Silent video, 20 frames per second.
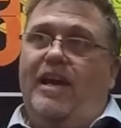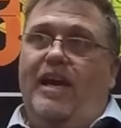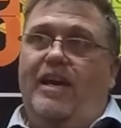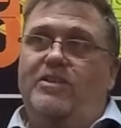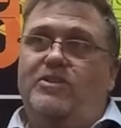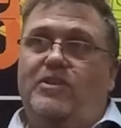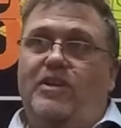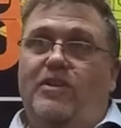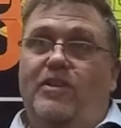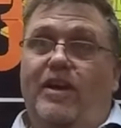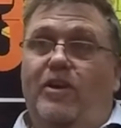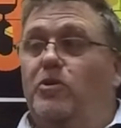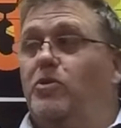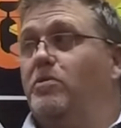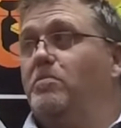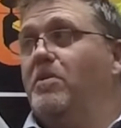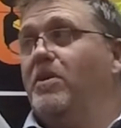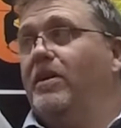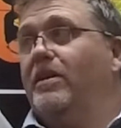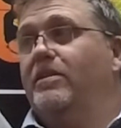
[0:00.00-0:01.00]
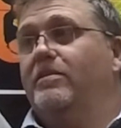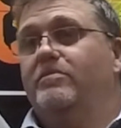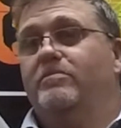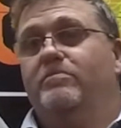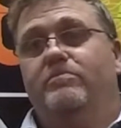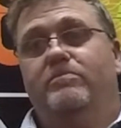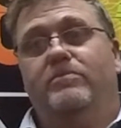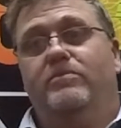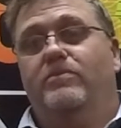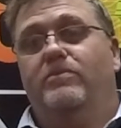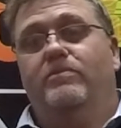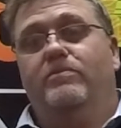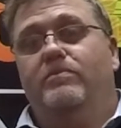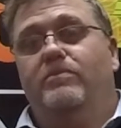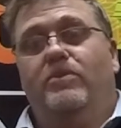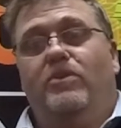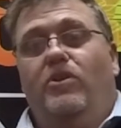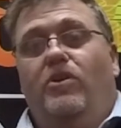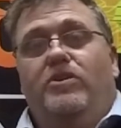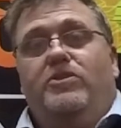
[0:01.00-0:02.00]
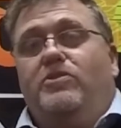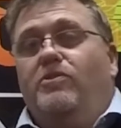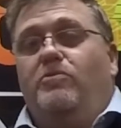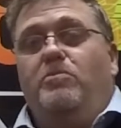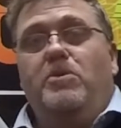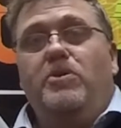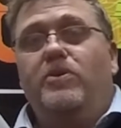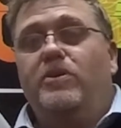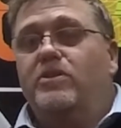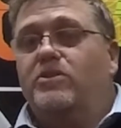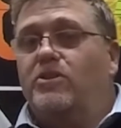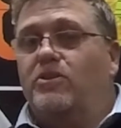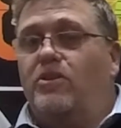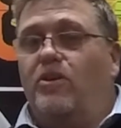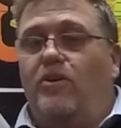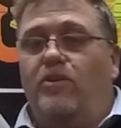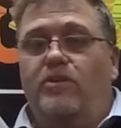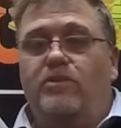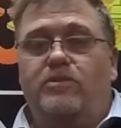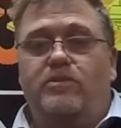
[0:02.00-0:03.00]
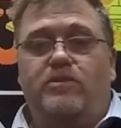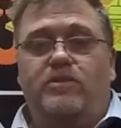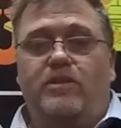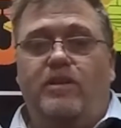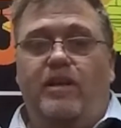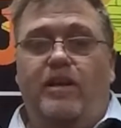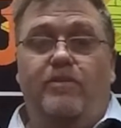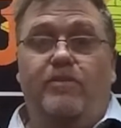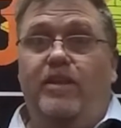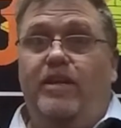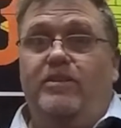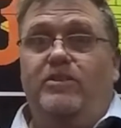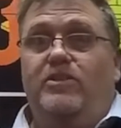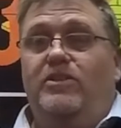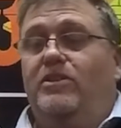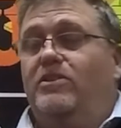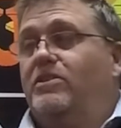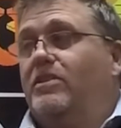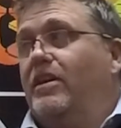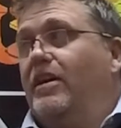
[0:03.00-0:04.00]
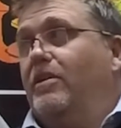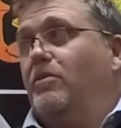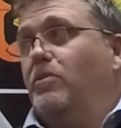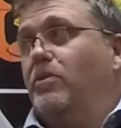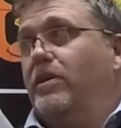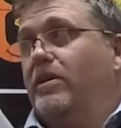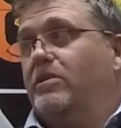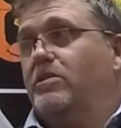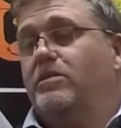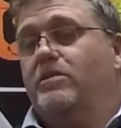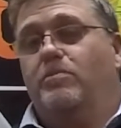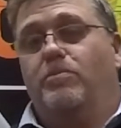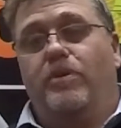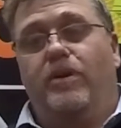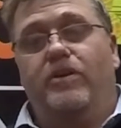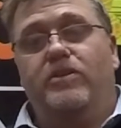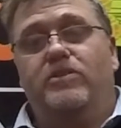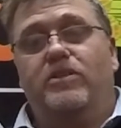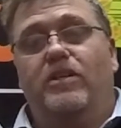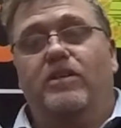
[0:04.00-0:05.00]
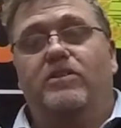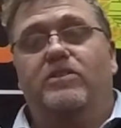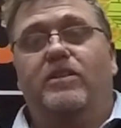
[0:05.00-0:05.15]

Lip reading: So that could mean loss of millions of dollars over that 6 to 8 weeks process.